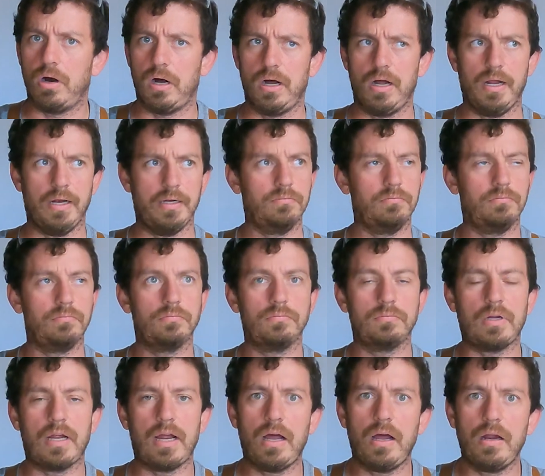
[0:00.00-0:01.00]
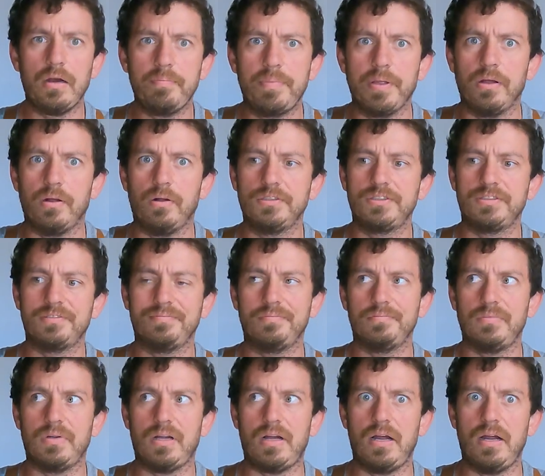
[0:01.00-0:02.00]
on how to build,
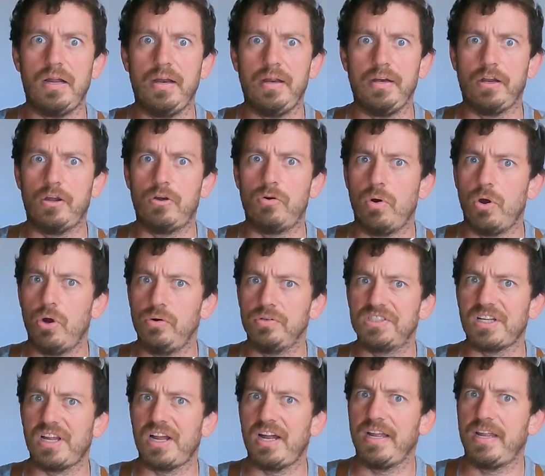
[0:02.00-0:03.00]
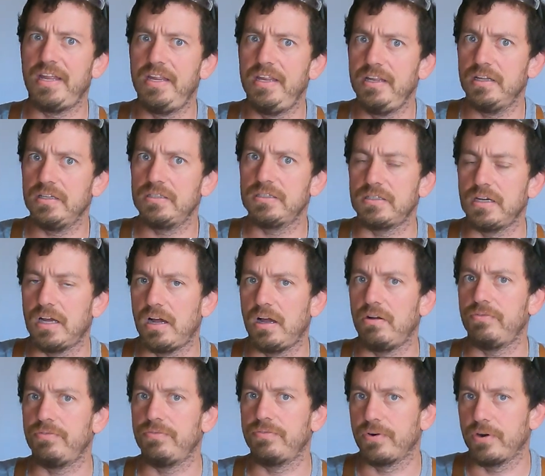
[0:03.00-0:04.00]
in quotes, IKEA
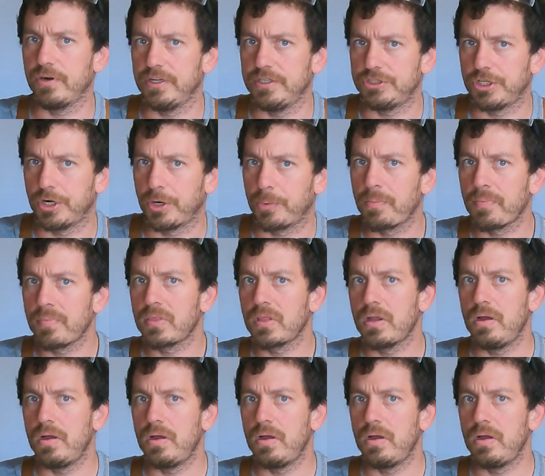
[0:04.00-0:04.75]
style furniture.